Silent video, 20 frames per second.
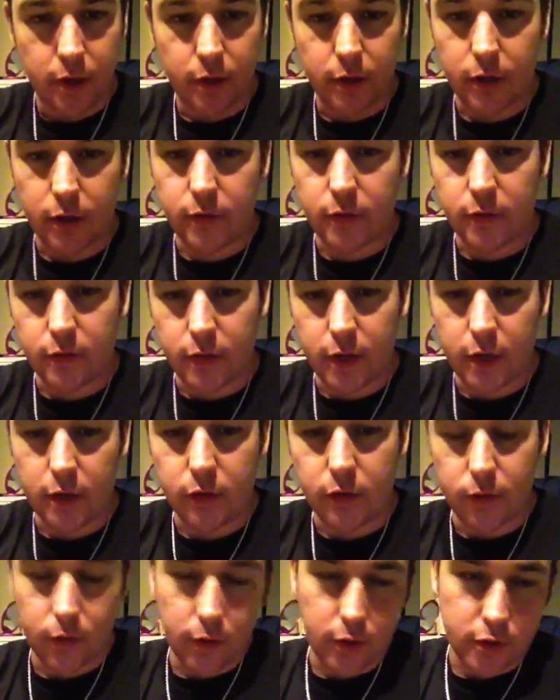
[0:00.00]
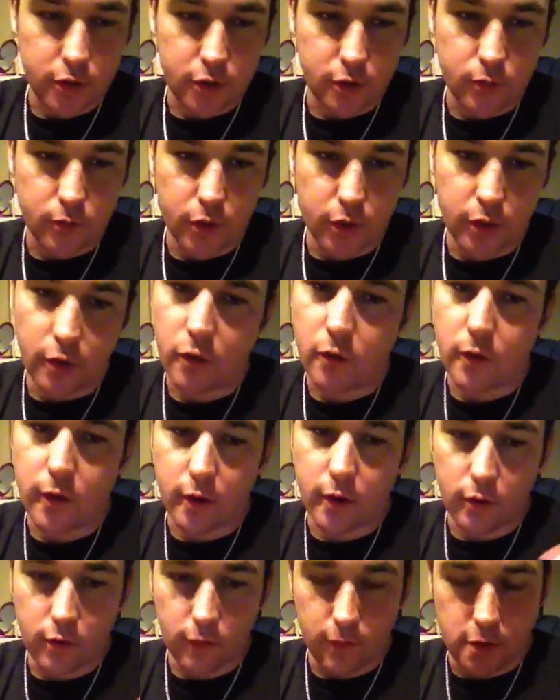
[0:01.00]
That's exactly where it should be. You don't
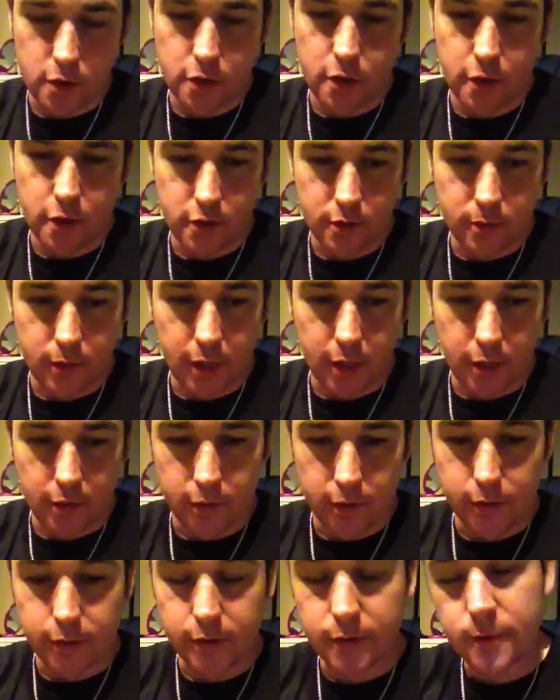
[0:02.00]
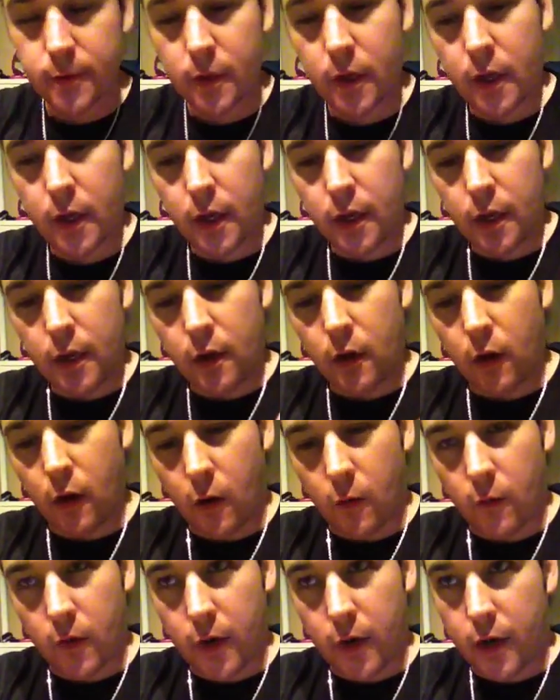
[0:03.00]
want to overcharge your batteries.
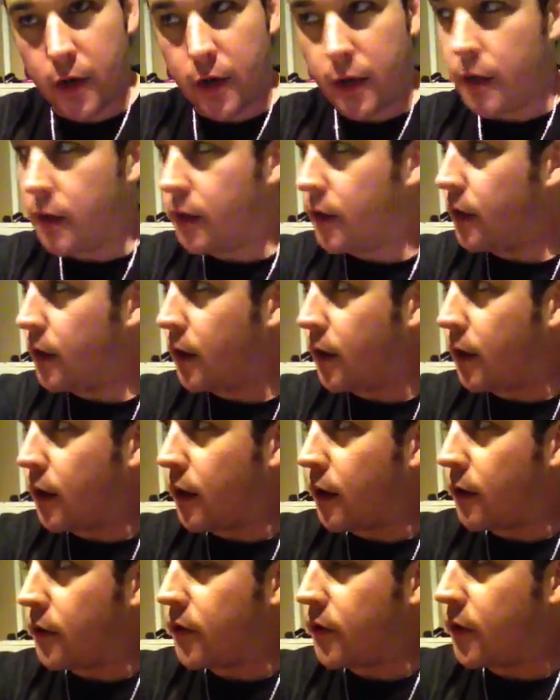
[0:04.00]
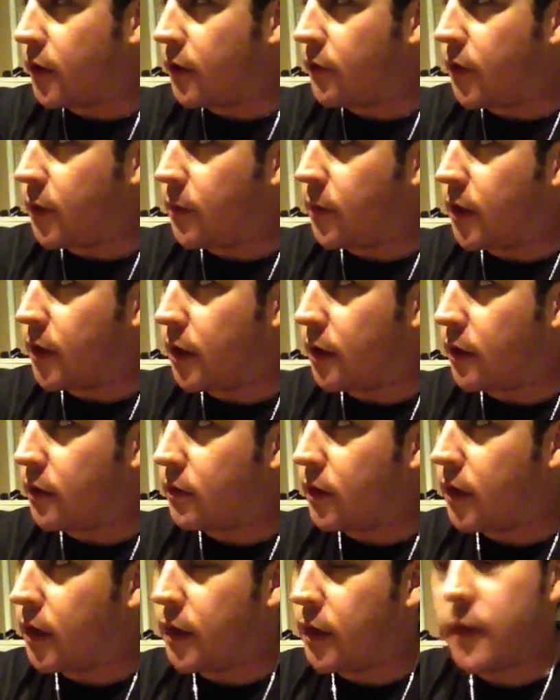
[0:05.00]
Already, I started vaping at
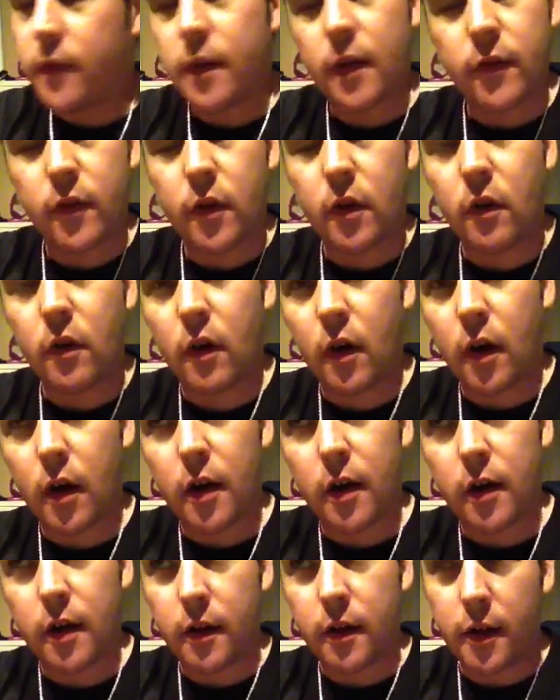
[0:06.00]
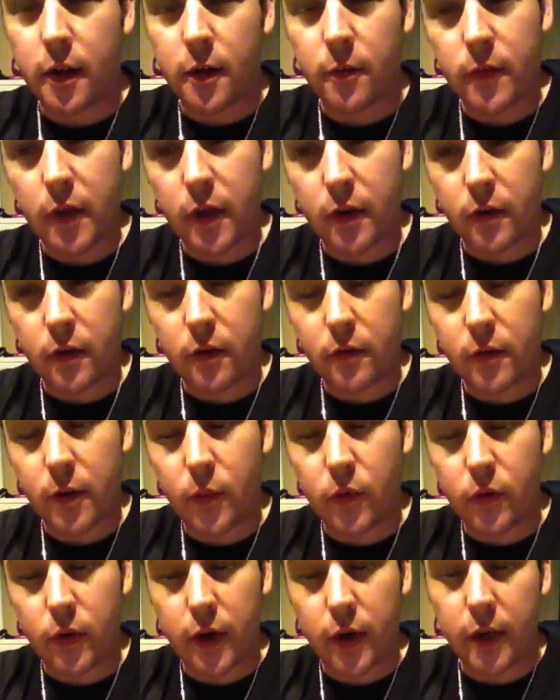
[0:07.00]
3, it's 7 o'clock. I think I'm down to
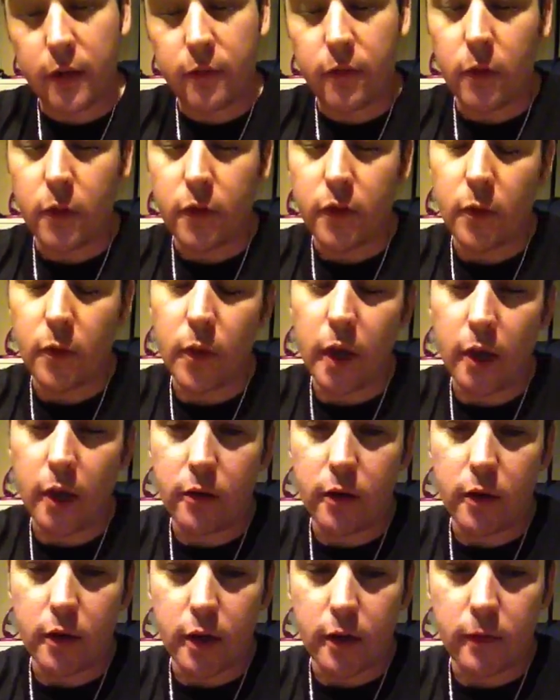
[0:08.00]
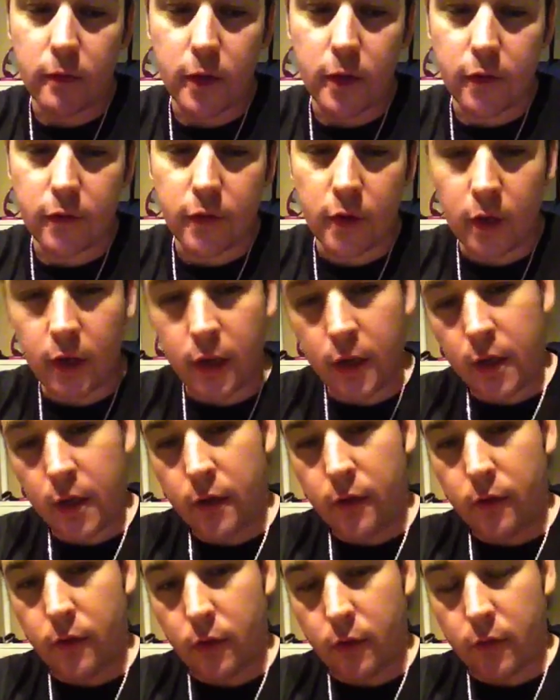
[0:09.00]
3.8 volts of battery life left.
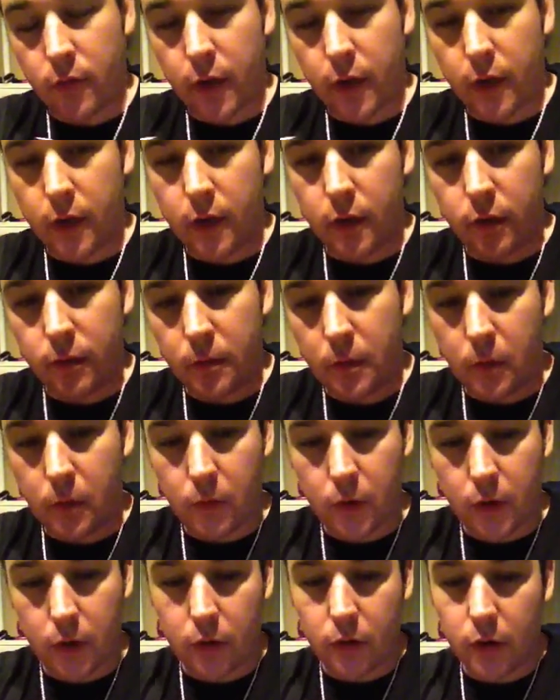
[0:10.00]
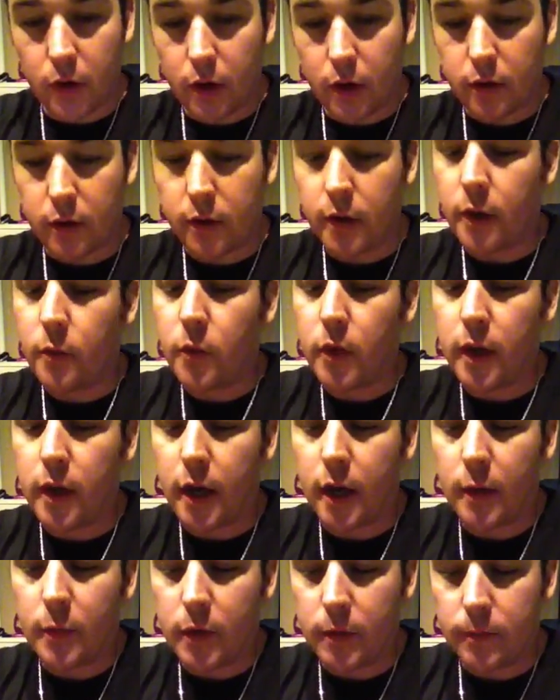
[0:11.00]
So if I can get through to 1 o'clock, then I'd be
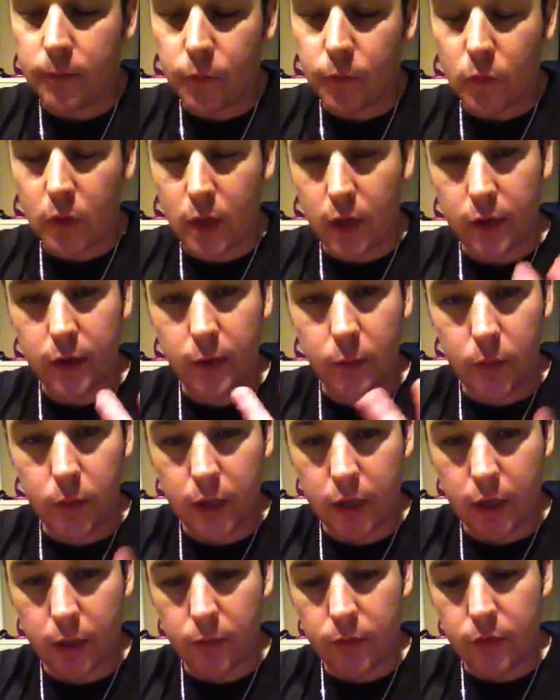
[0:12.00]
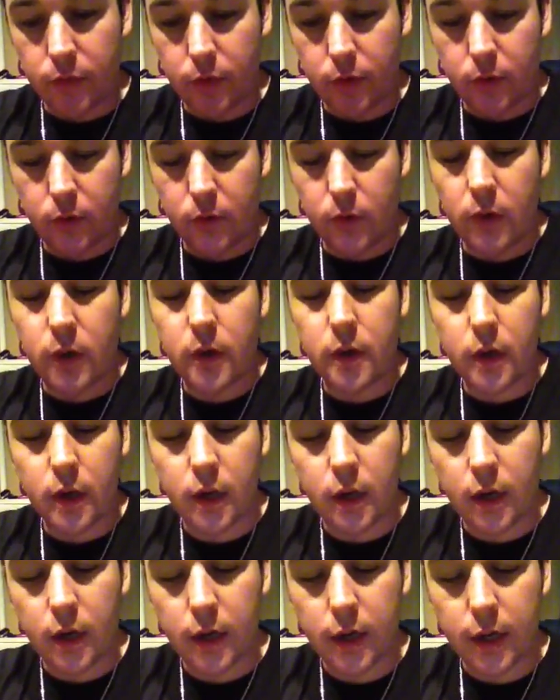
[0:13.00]
happy. I did pick up two
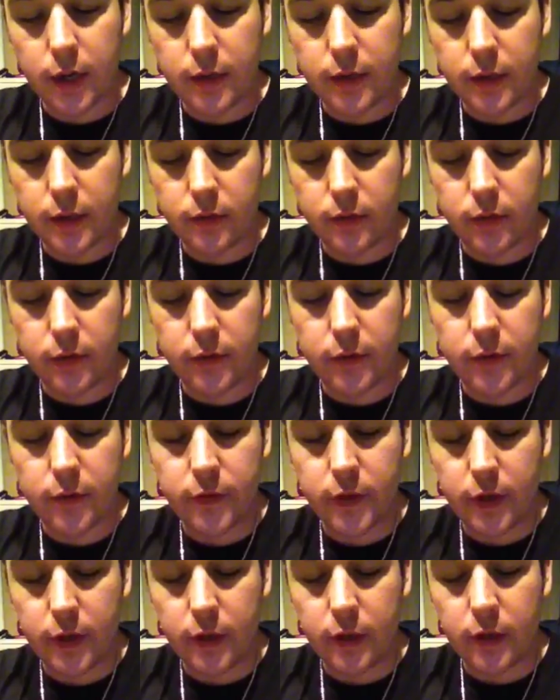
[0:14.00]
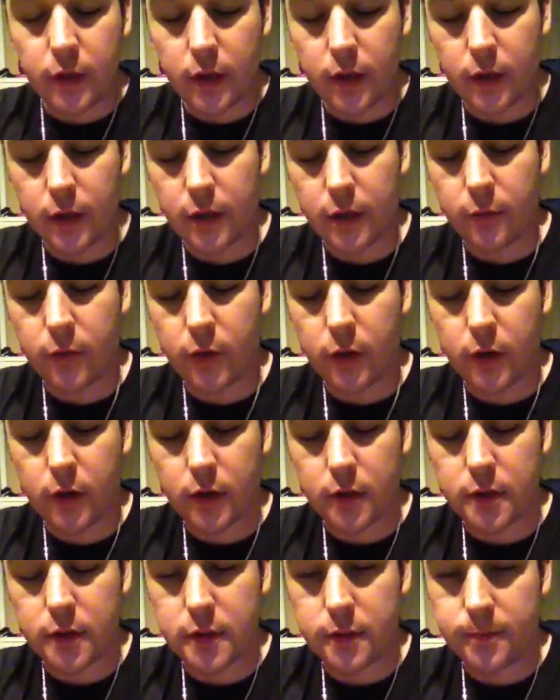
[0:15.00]
18350
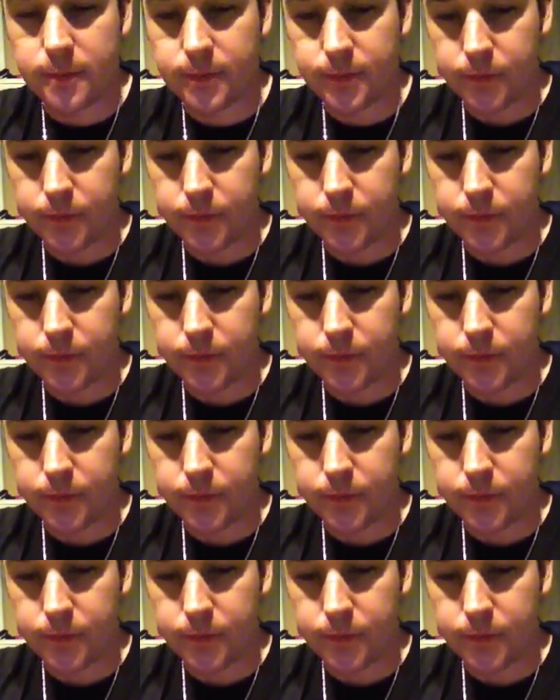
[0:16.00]
IMRs.